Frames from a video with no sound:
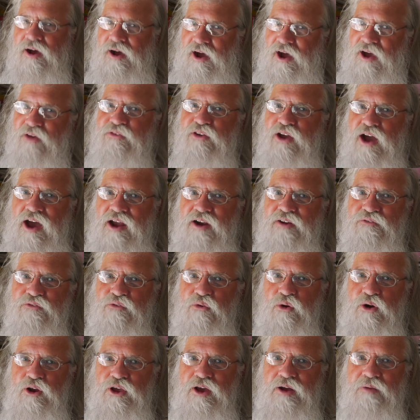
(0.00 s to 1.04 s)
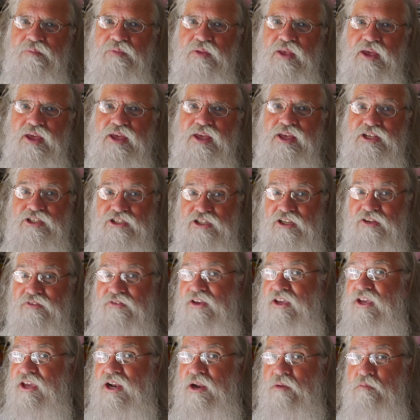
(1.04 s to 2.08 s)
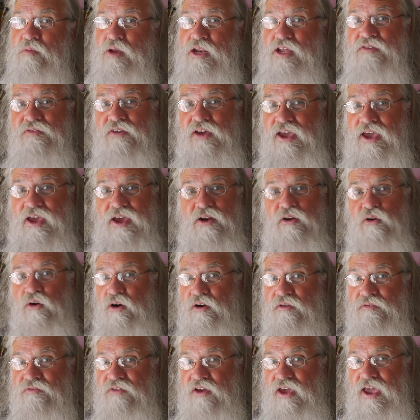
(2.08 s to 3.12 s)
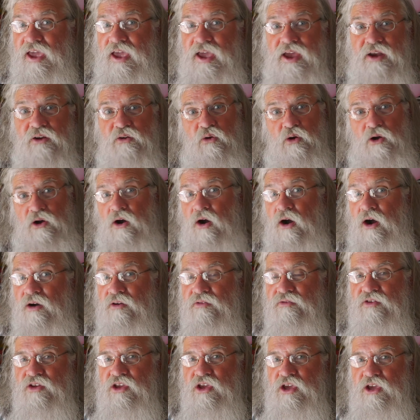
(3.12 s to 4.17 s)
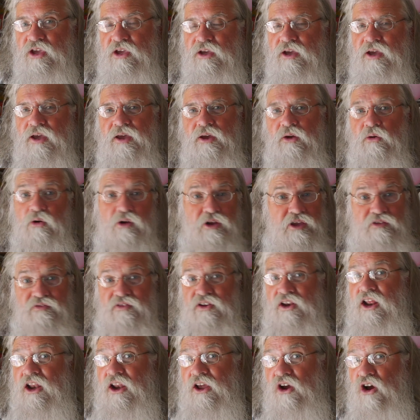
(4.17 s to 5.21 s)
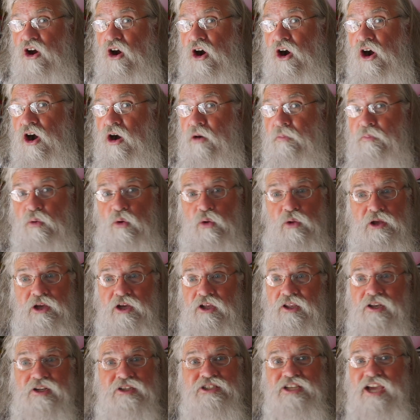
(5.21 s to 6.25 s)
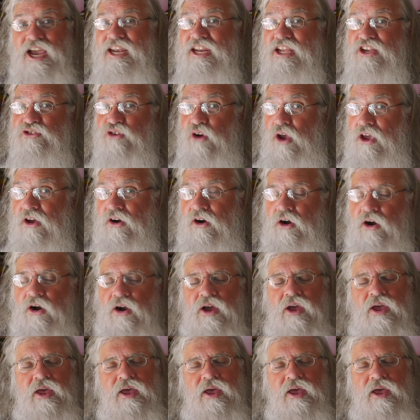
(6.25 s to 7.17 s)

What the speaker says: I've got it for you. It's living in a minivan or a van or an RV or even in a car or pulling a little tiny trailer.